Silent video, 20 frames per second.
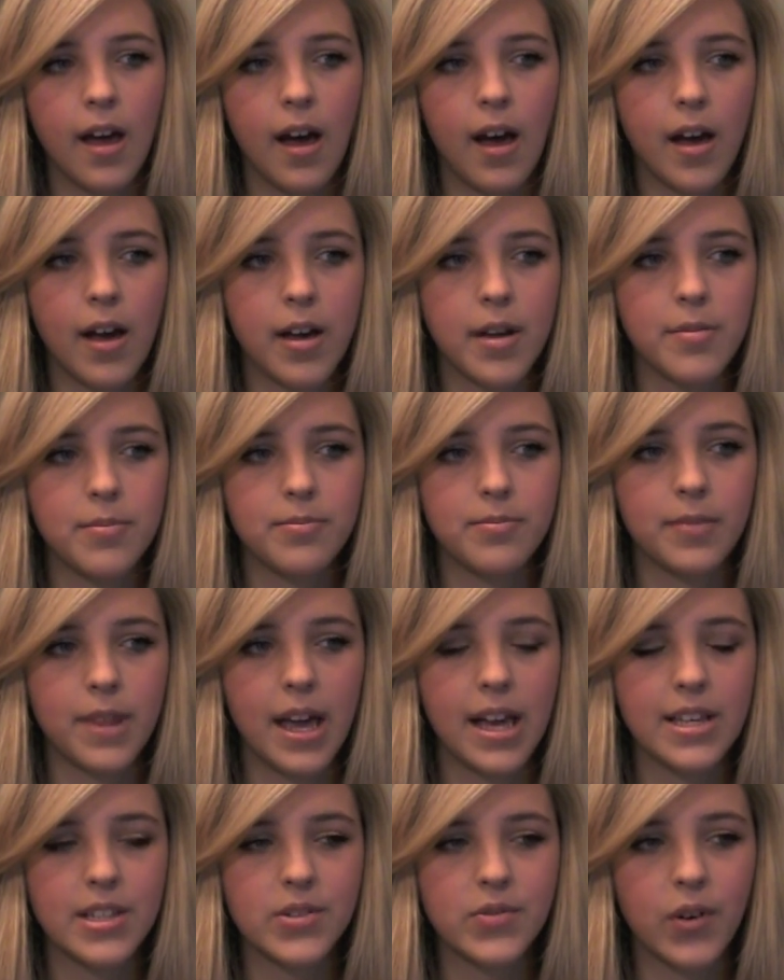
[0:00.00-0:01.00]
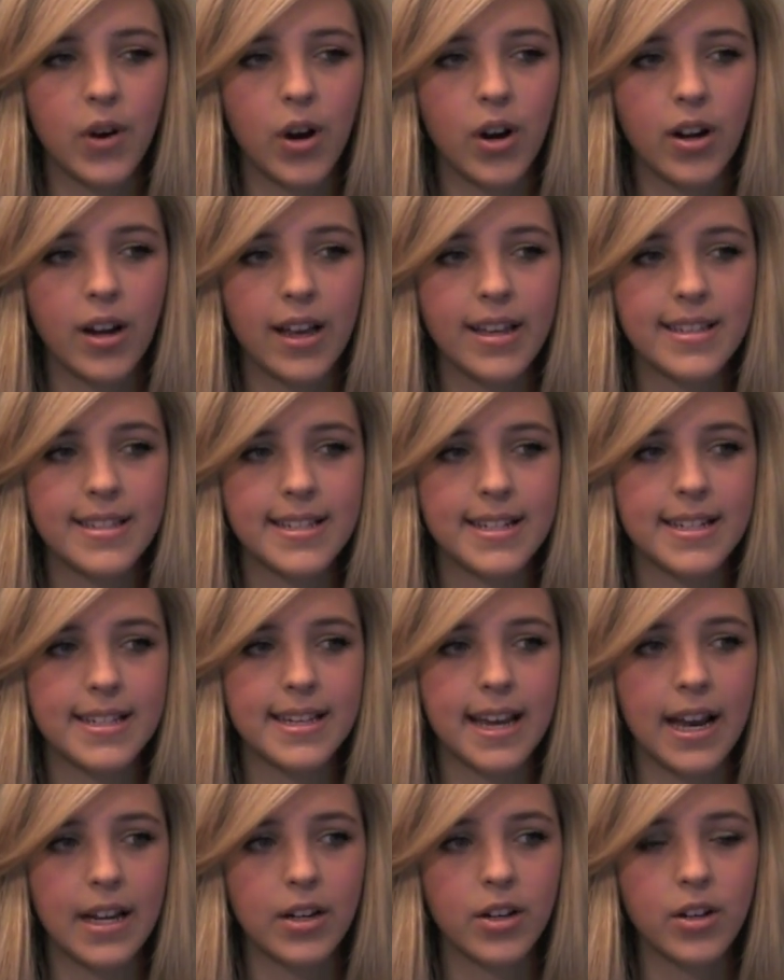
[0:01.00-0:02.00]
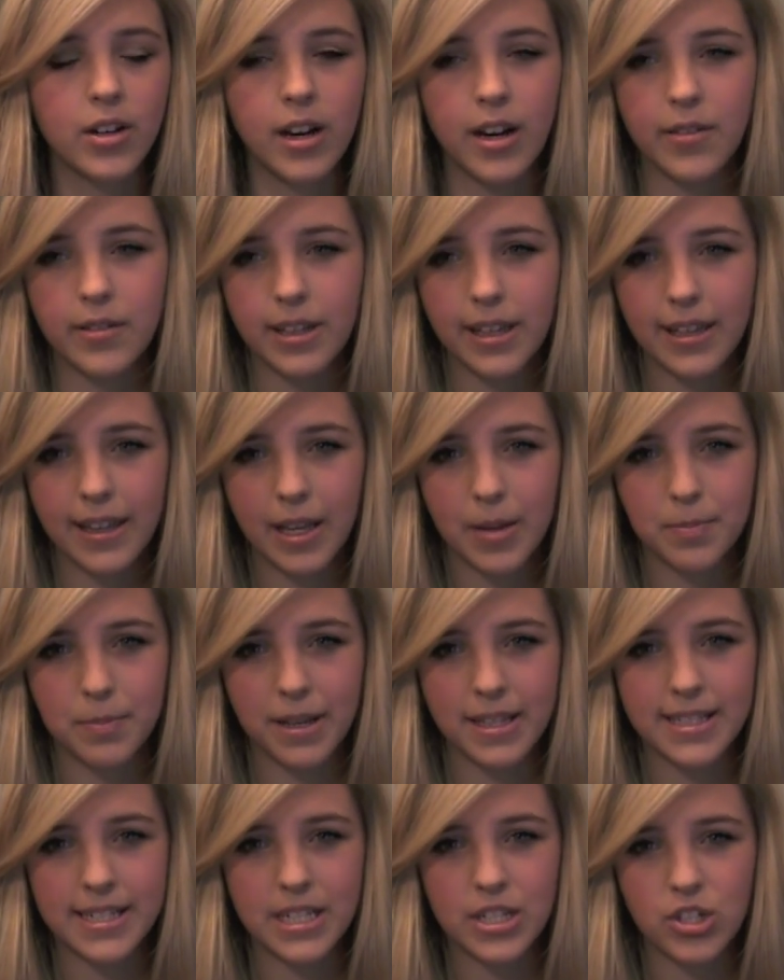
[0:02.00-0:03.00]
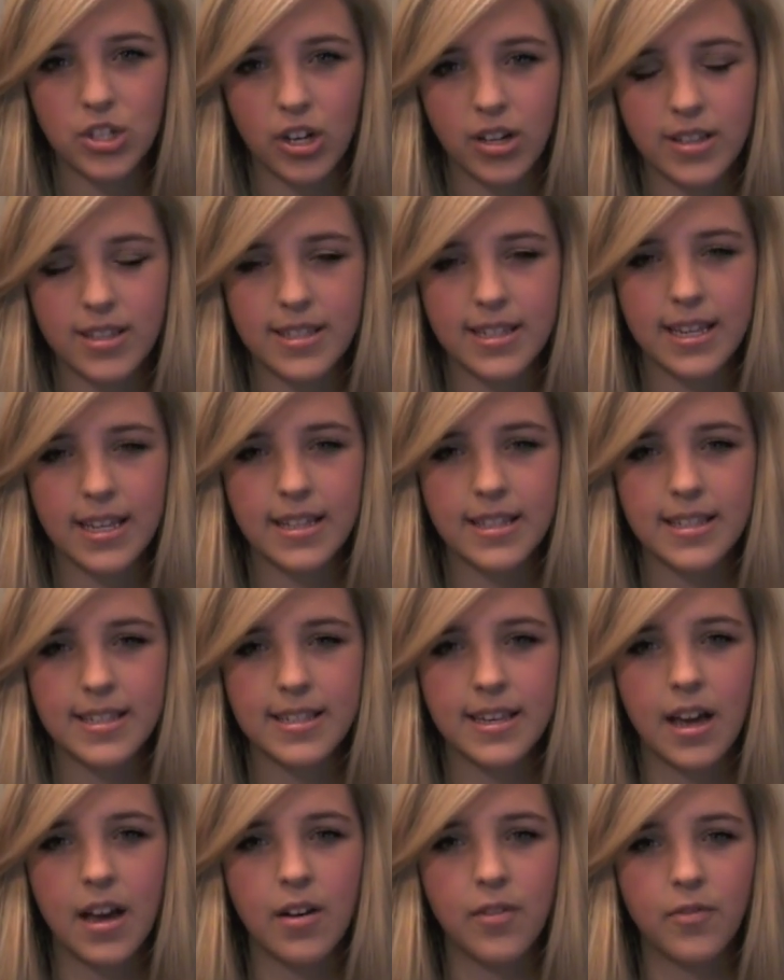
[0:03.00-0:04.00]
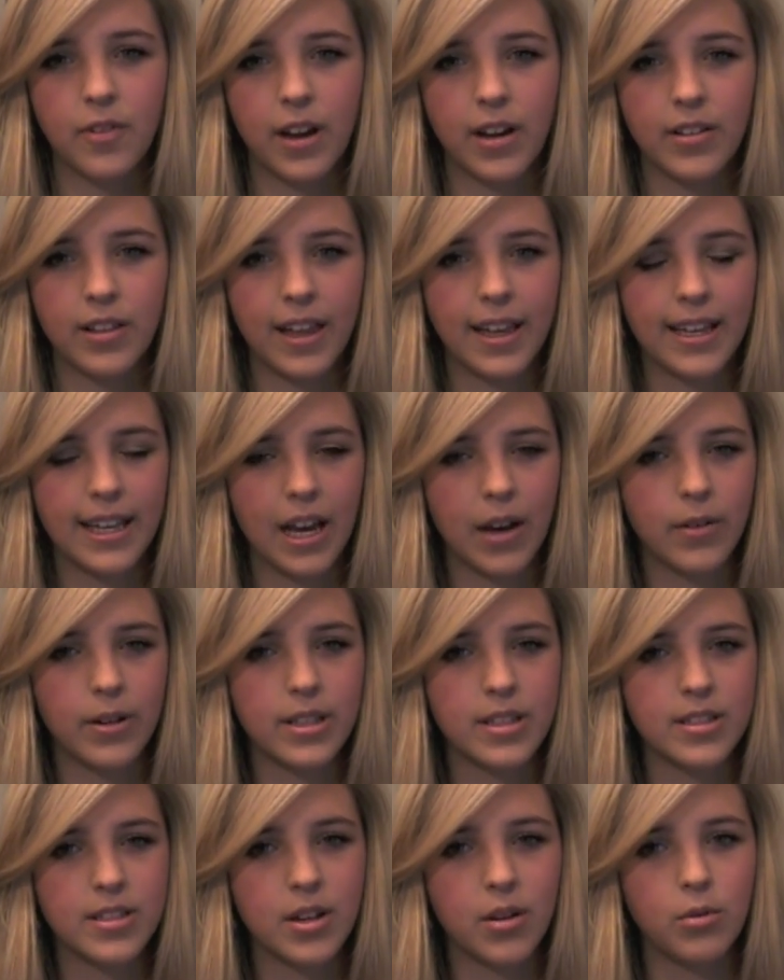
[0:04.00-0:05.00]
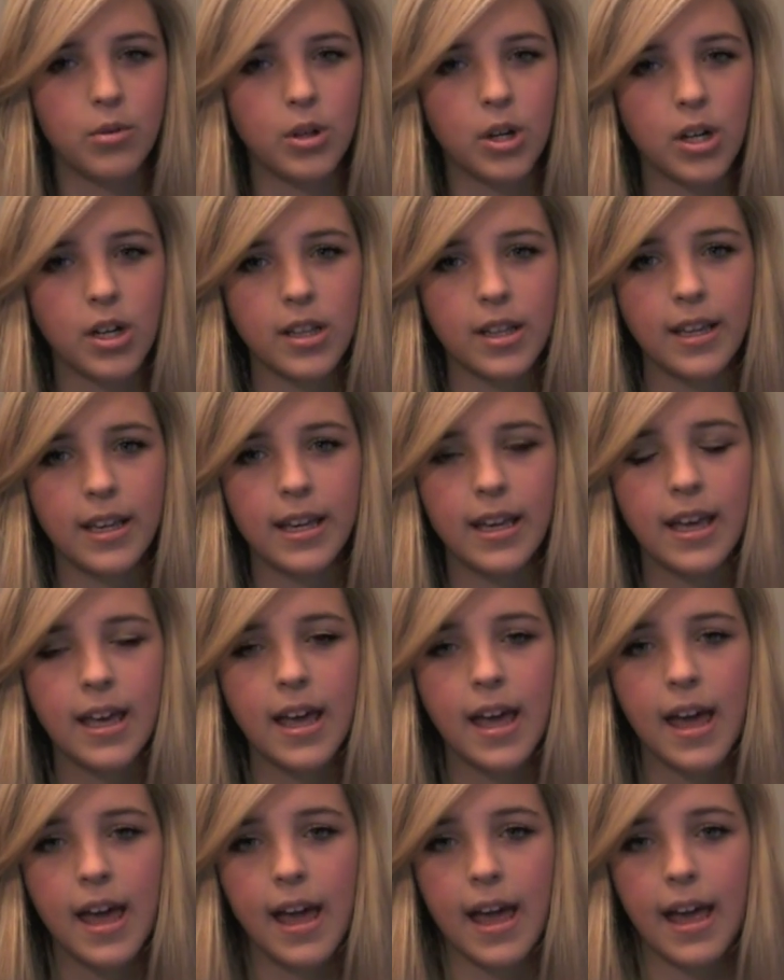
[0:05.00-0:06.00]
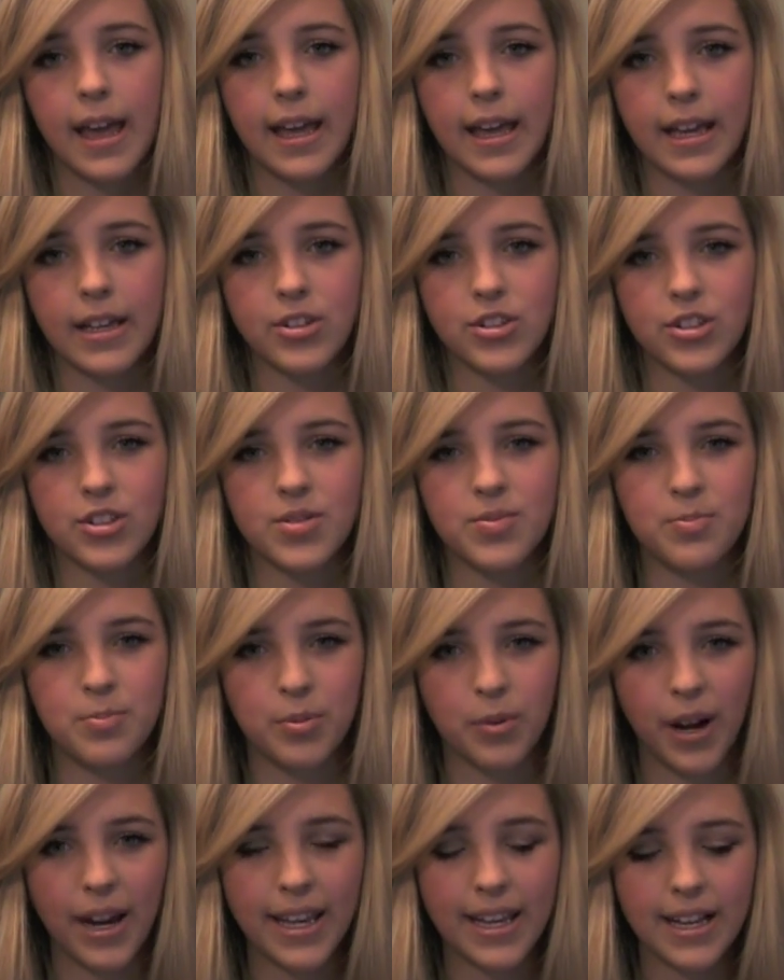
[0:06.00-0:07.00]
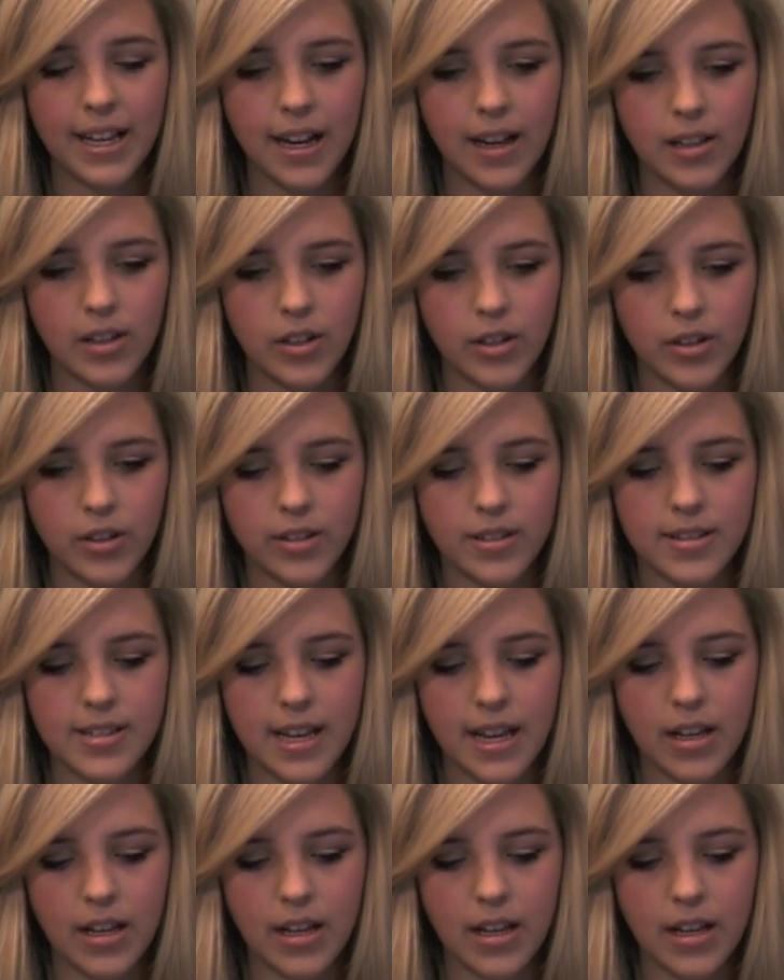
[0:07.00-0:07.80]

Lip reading: As far as a designer, I really like Betsy Johnson stuff. I like how it's so girly and just bright colors.